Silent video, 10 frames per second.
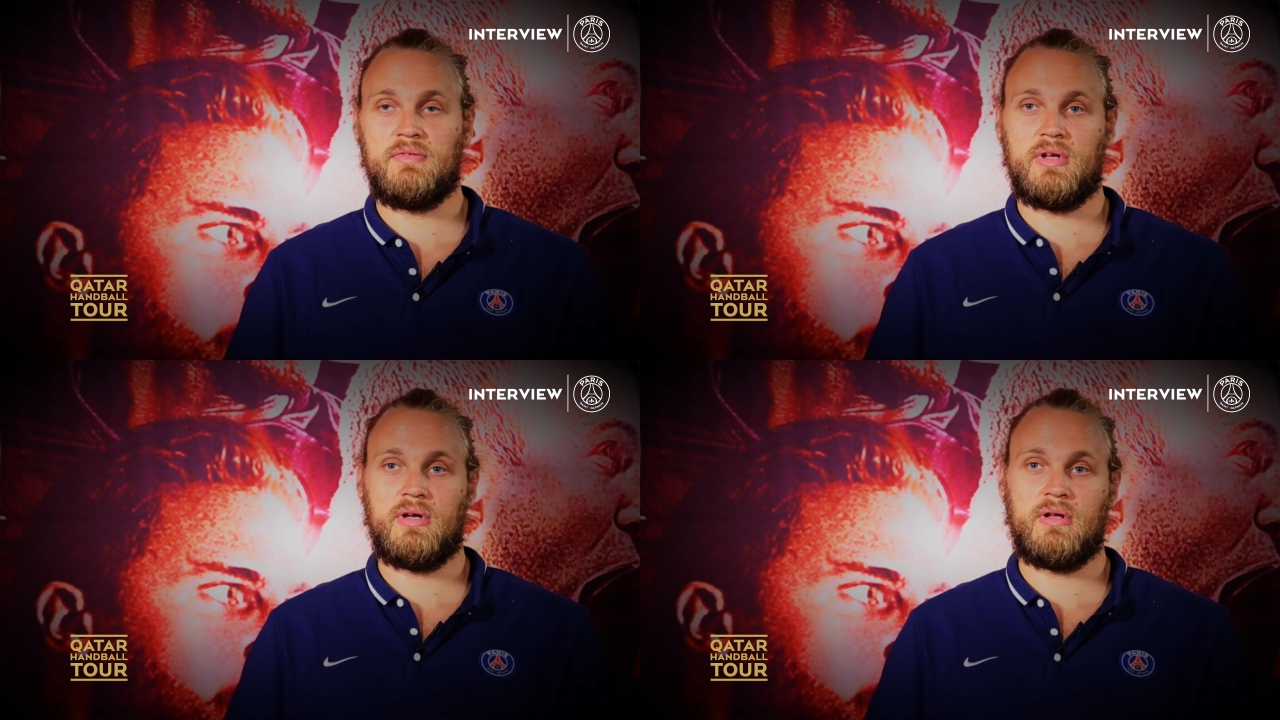
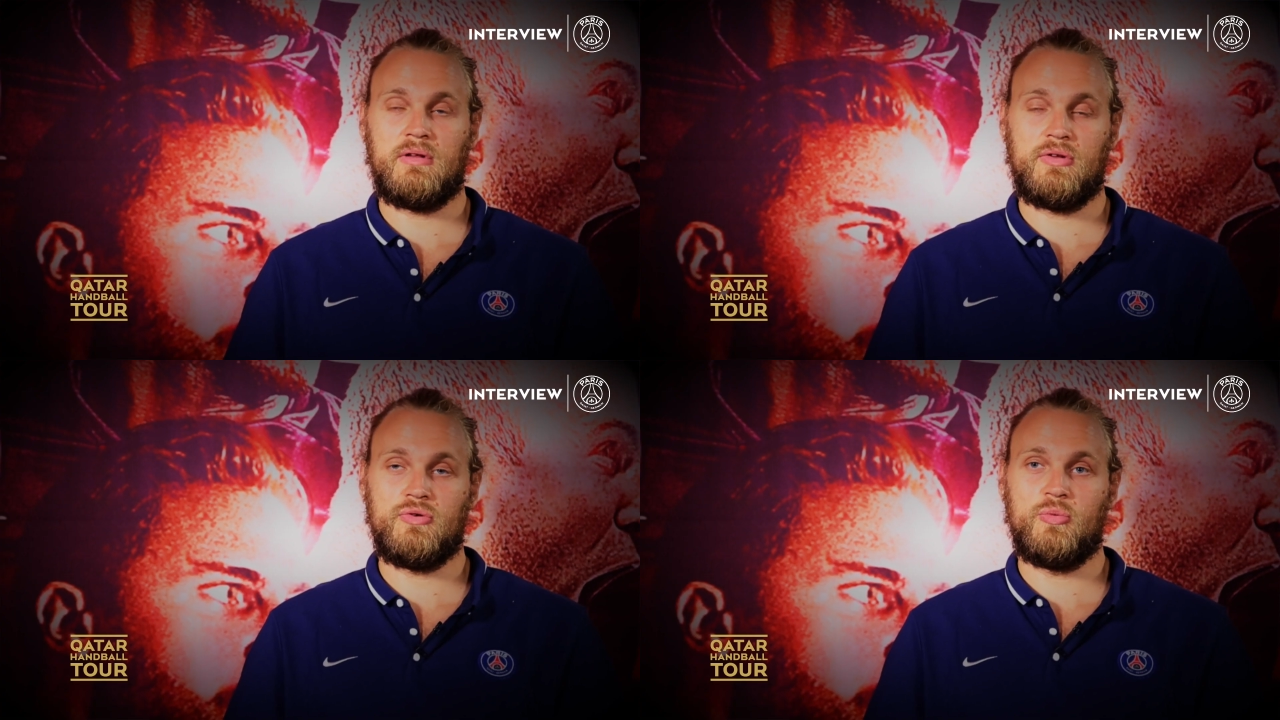
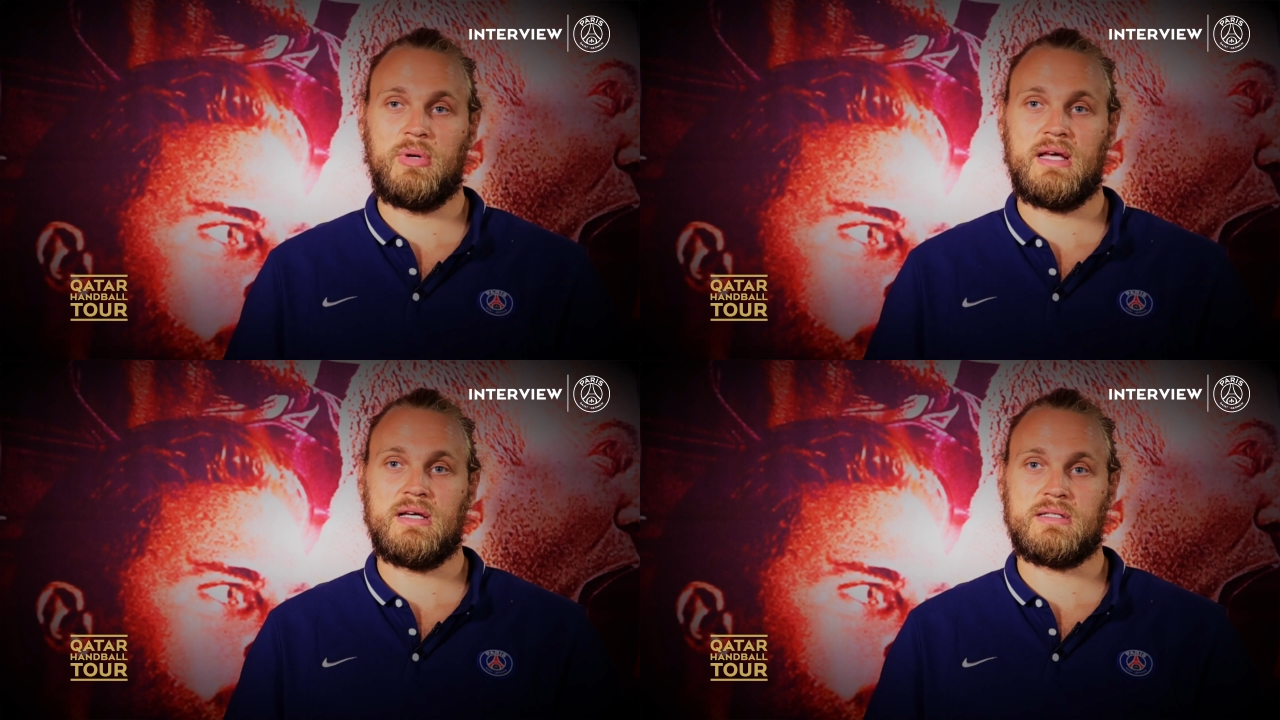the new
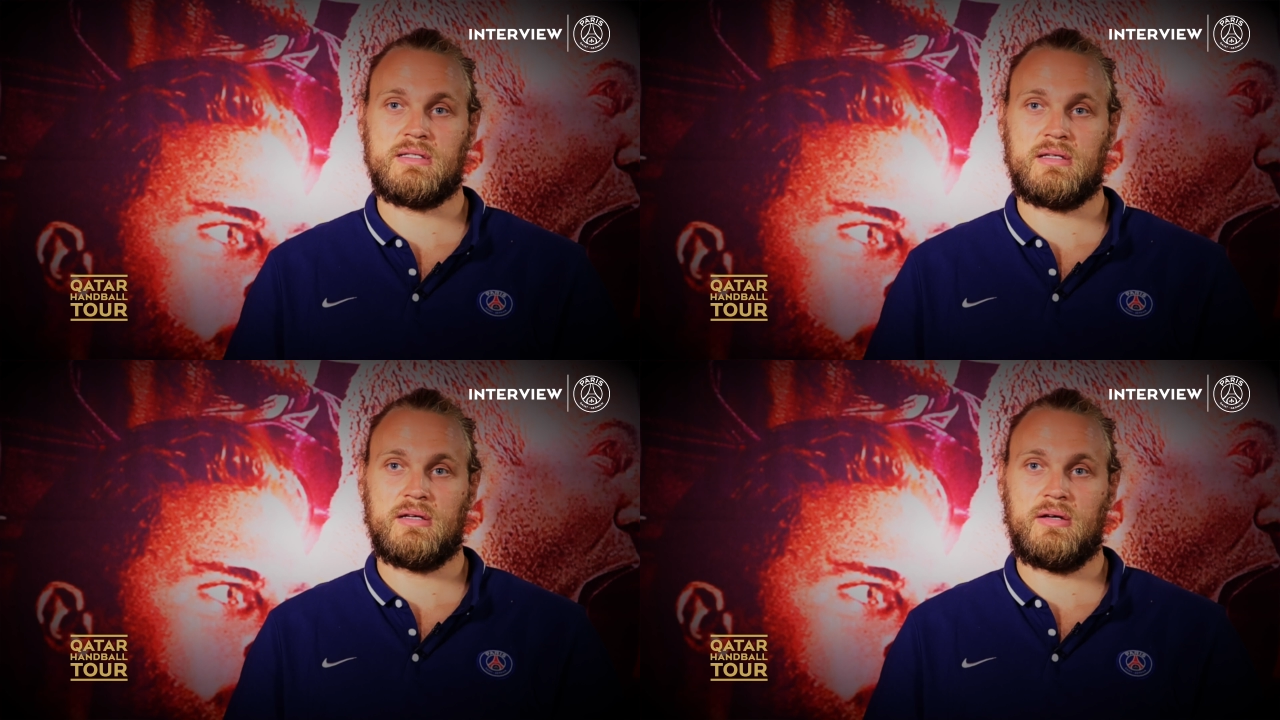
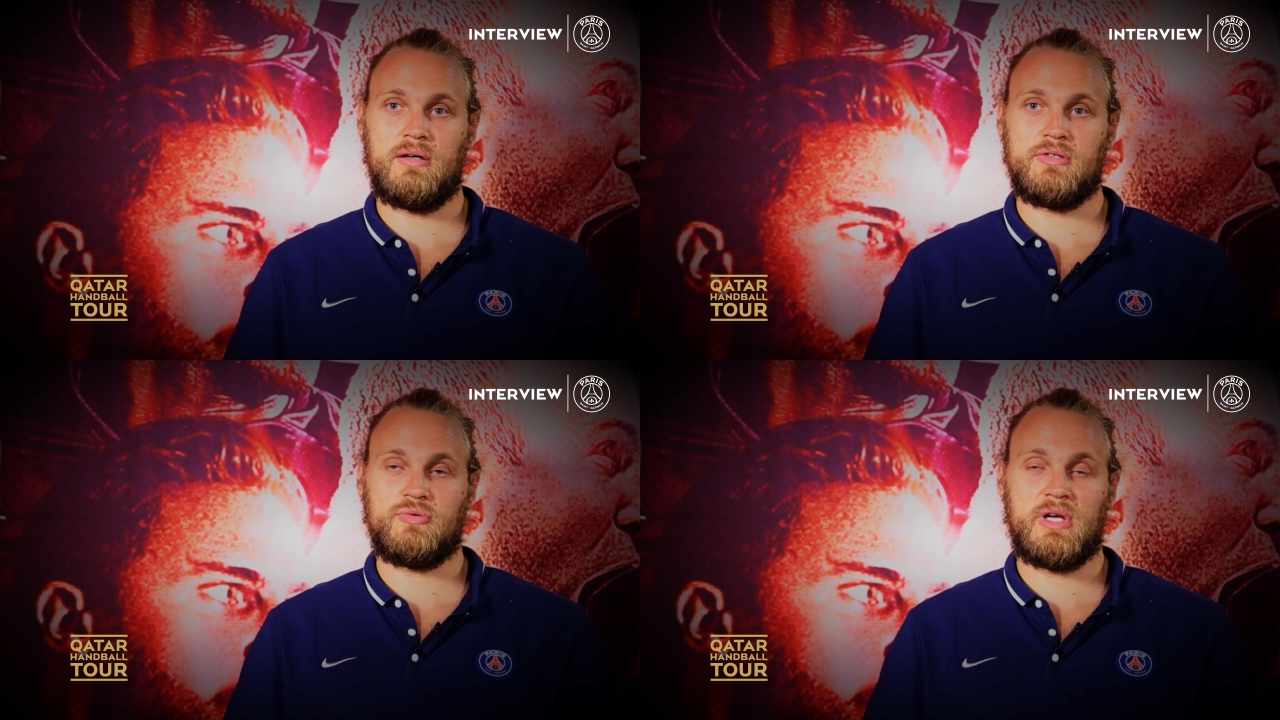players,
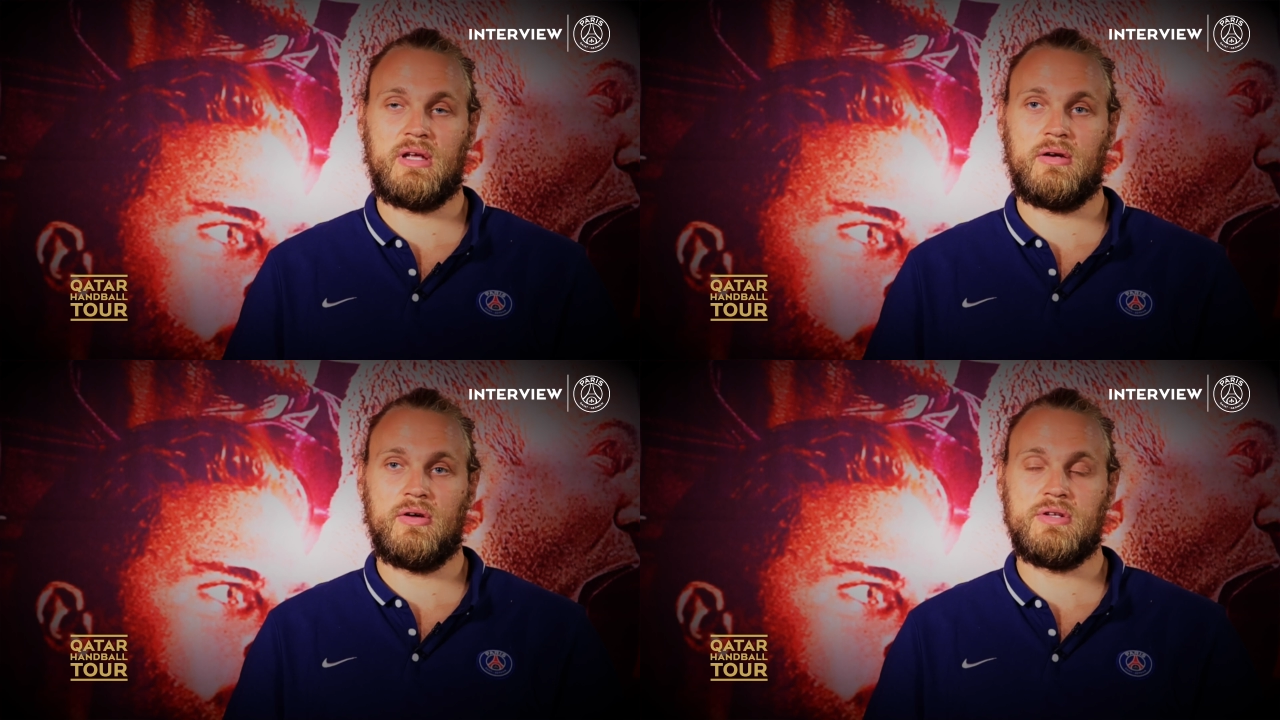so we
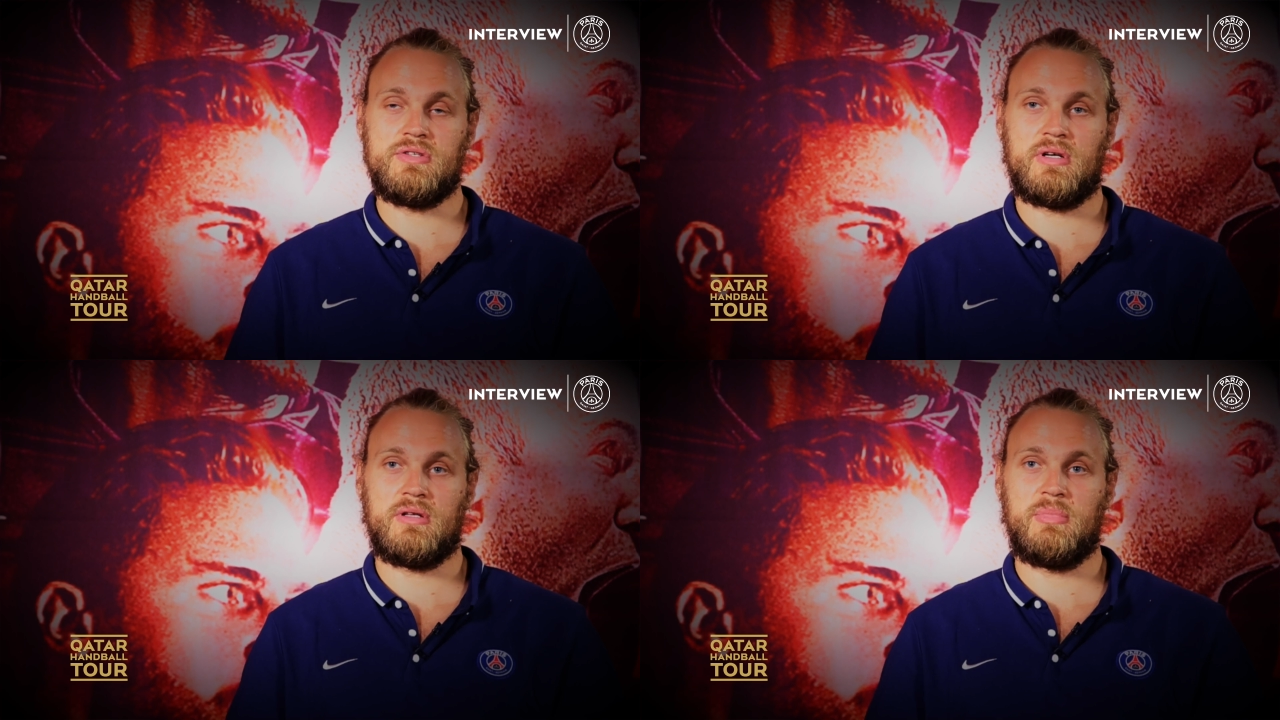can learn
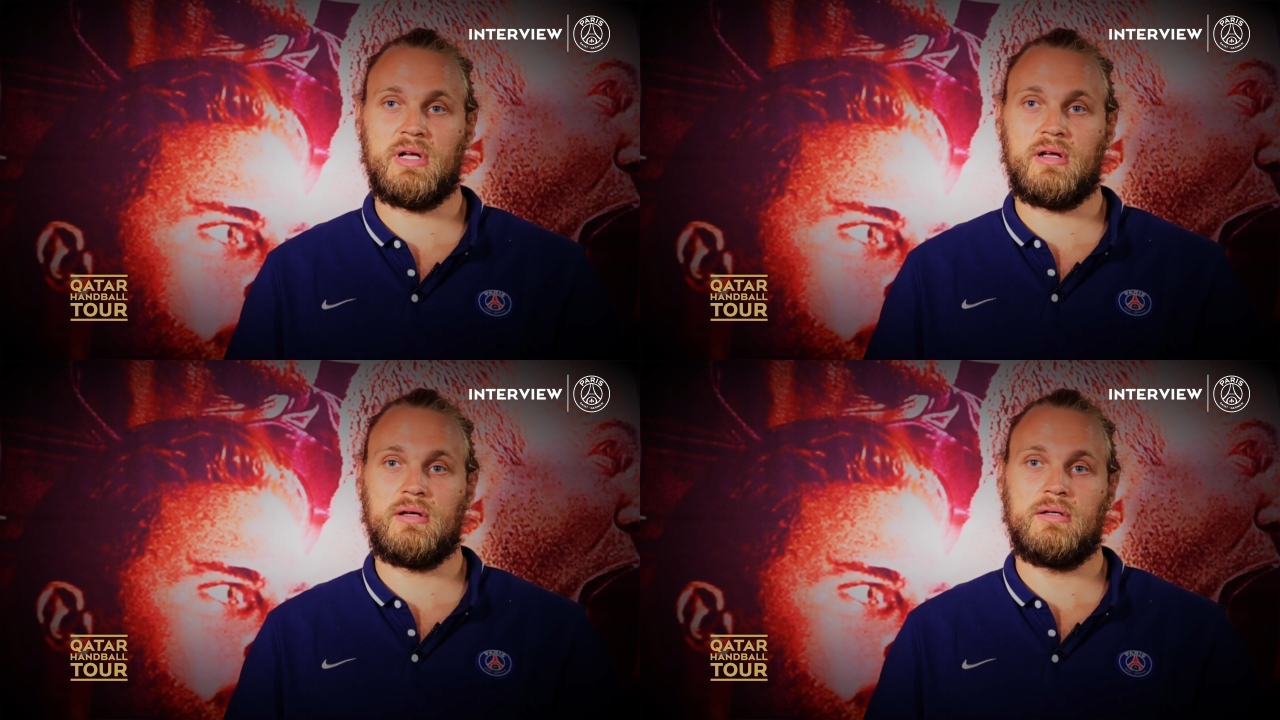each other
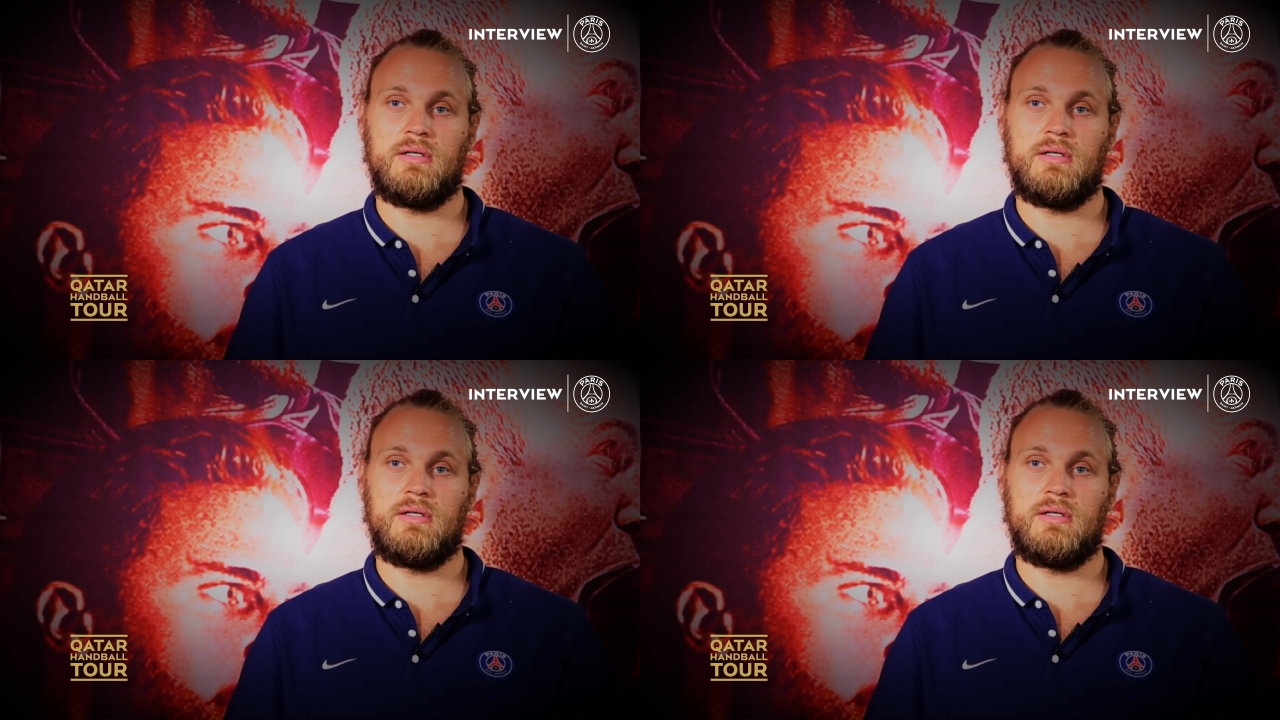better.